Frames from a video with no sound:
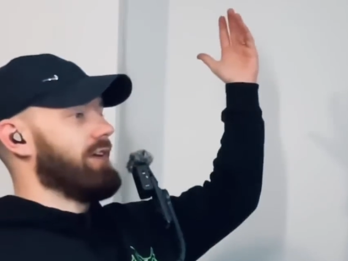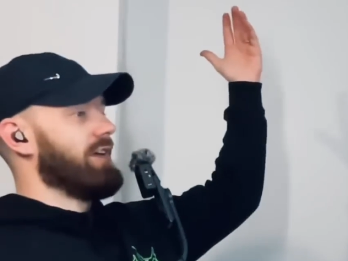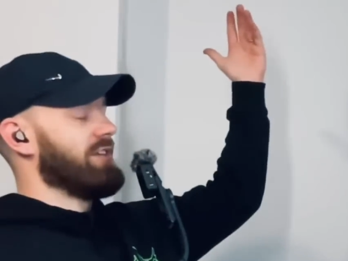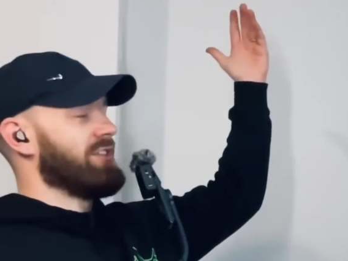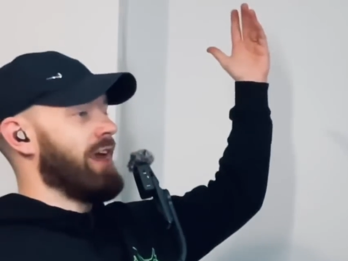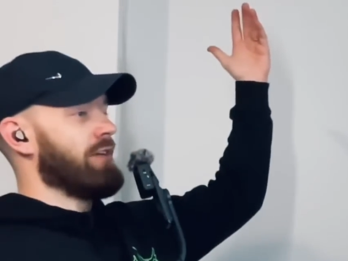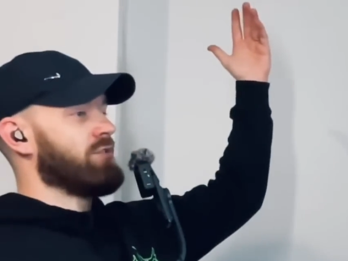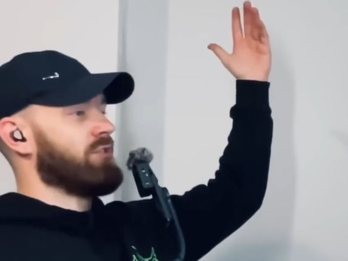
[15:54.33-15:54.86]

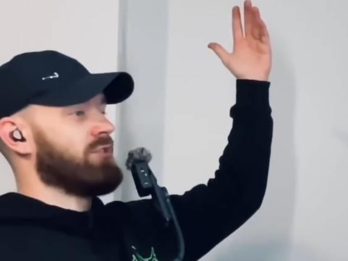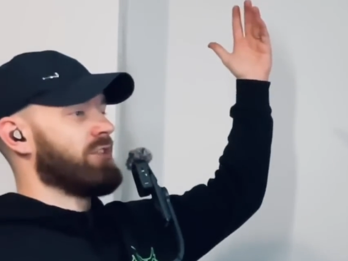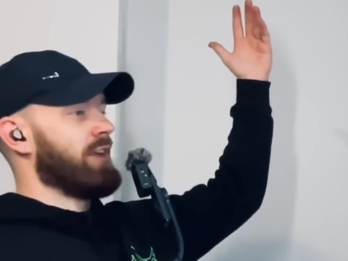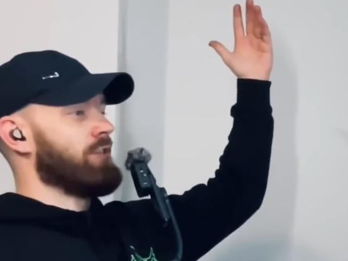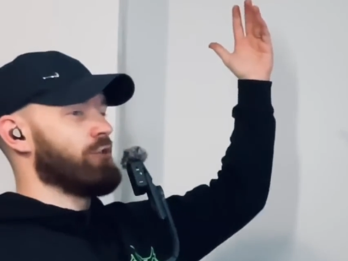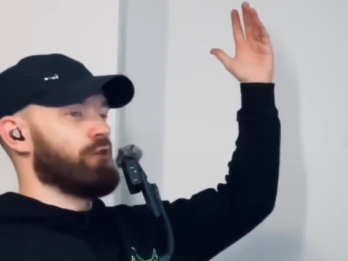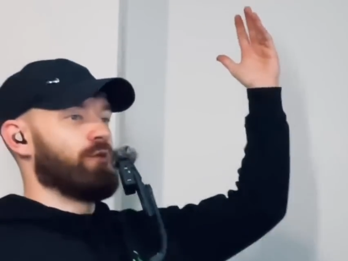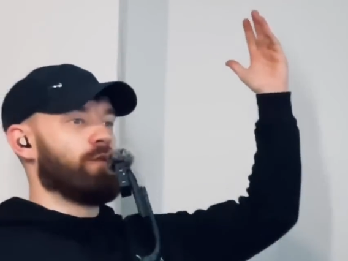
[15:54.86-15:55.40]
it's
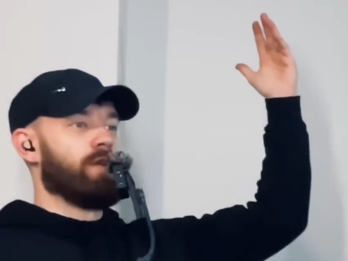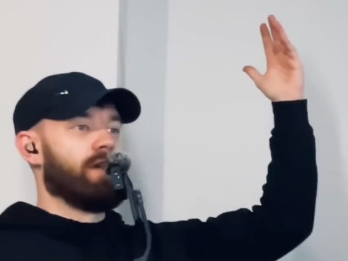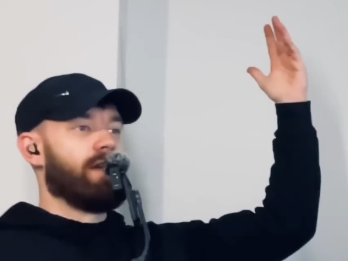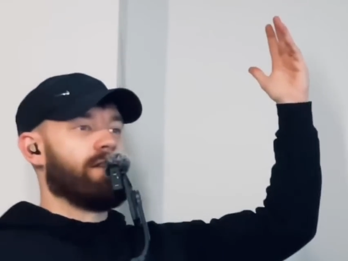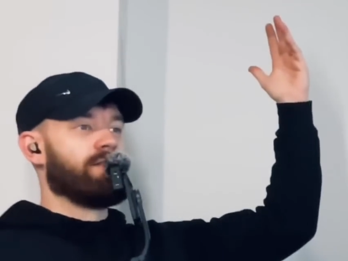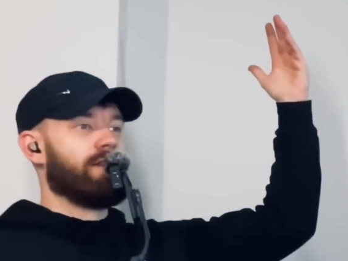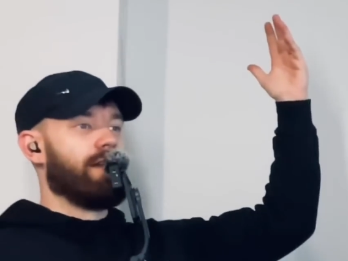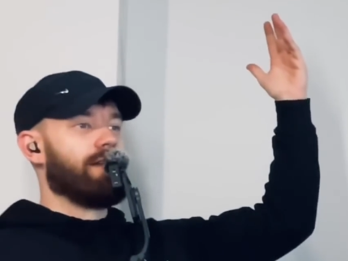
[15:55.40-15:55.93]
existential,
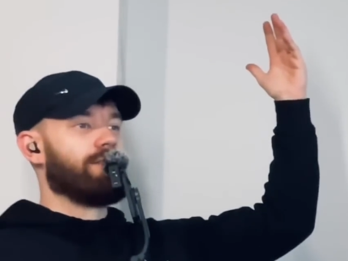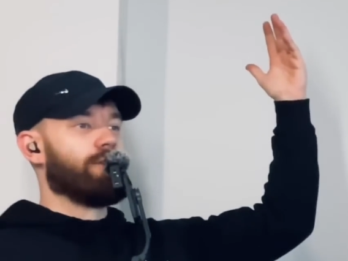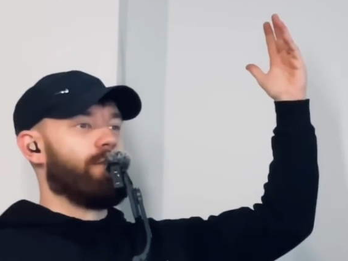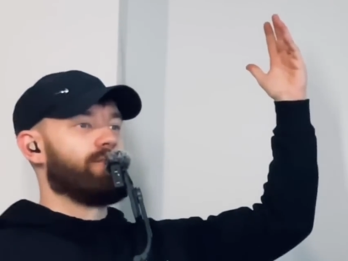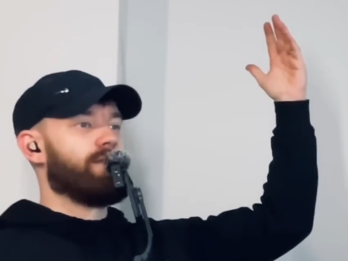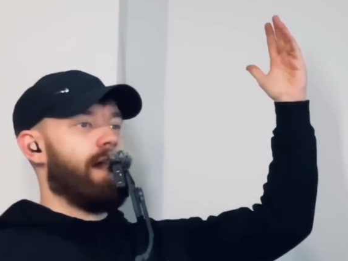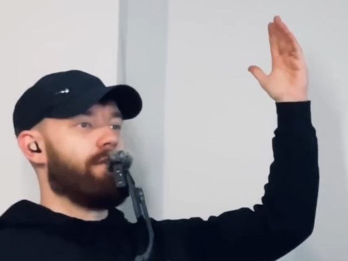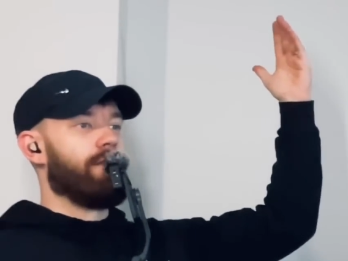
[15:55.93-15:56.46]
it's
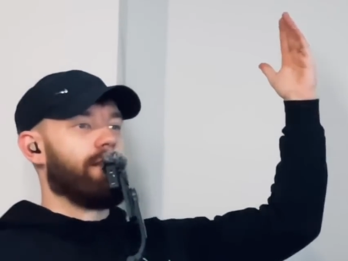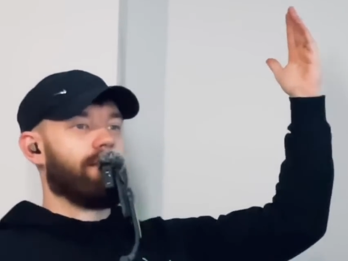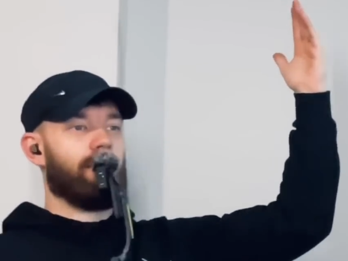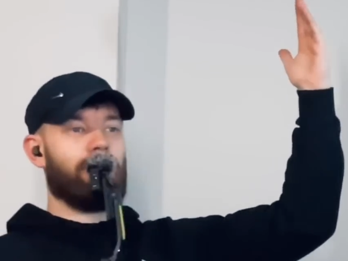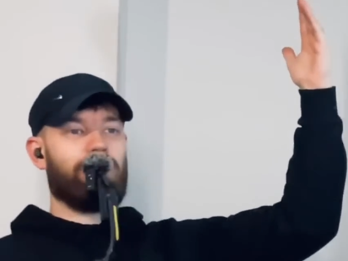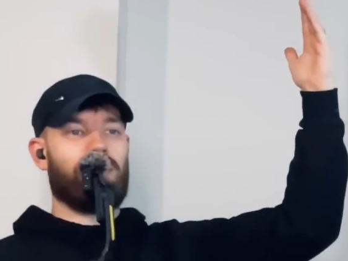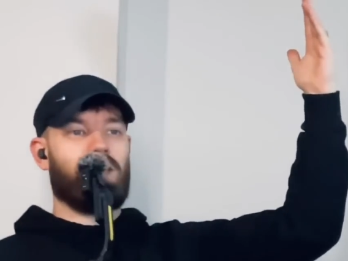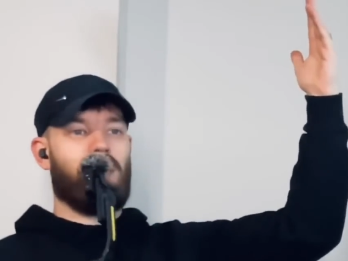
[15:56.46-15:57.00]
esoteric.
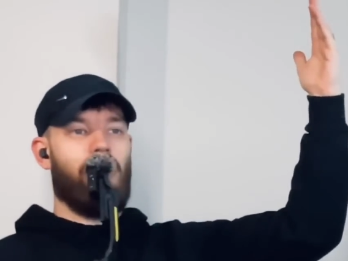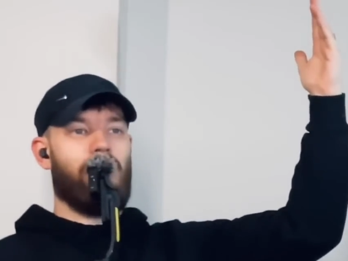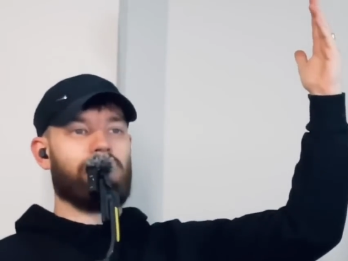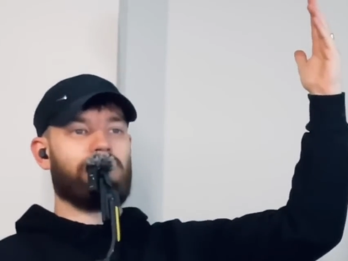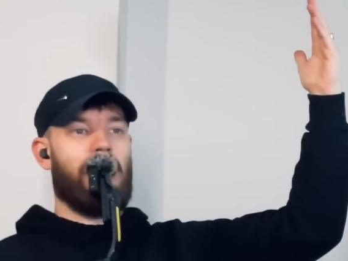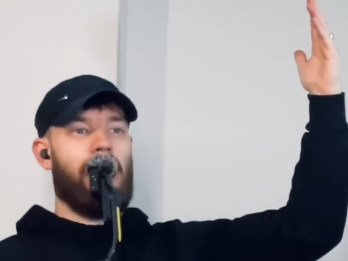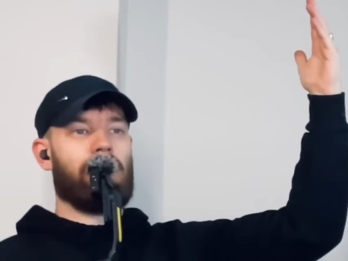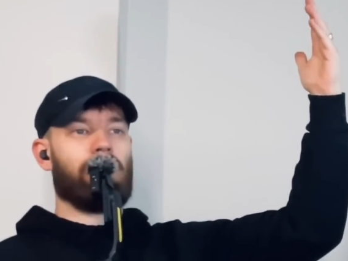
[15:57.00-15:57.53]
The
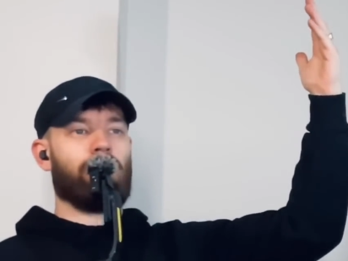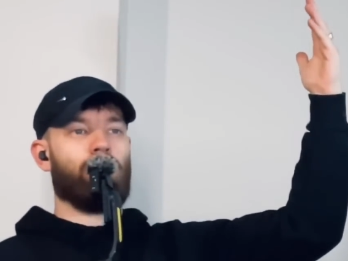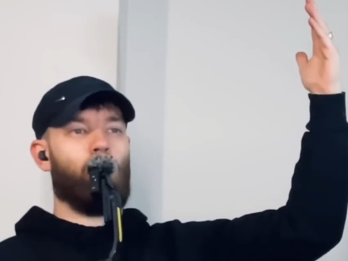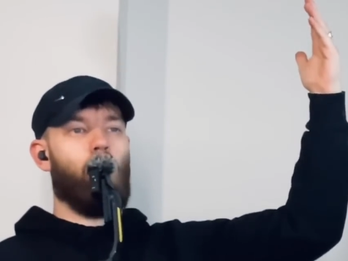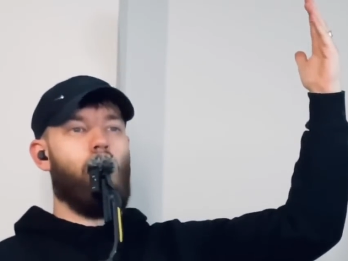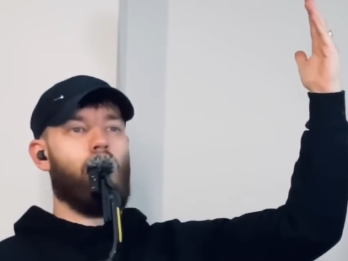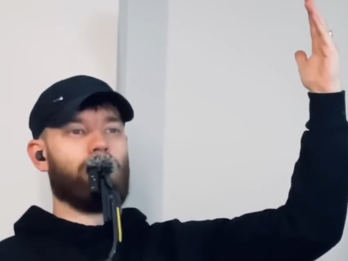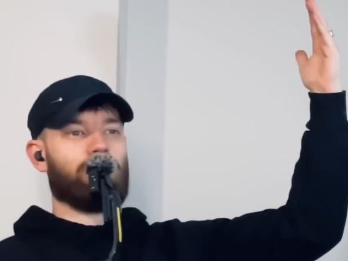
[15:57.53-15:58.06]
guy's Alan
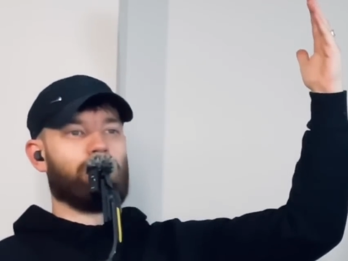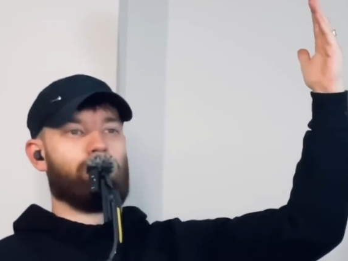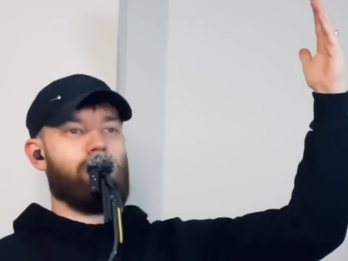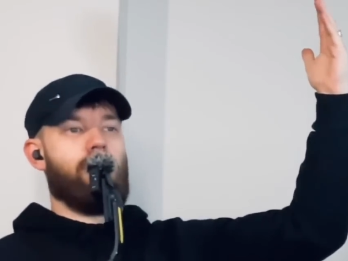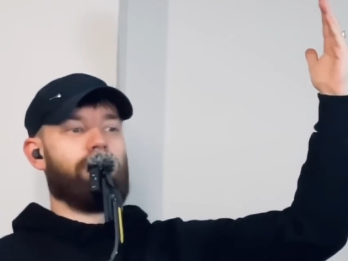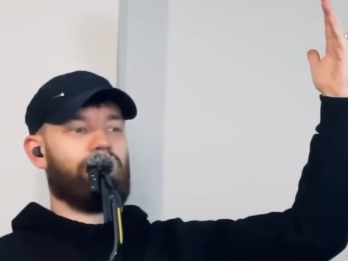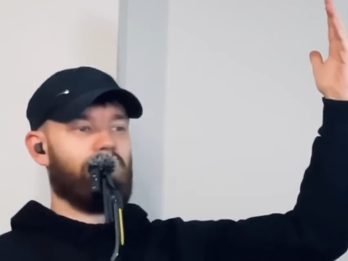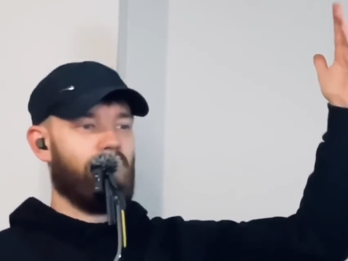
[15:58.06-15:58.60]
Watts,
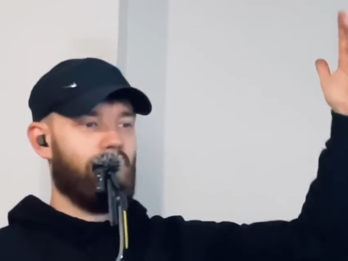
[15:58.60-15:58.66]
Rev.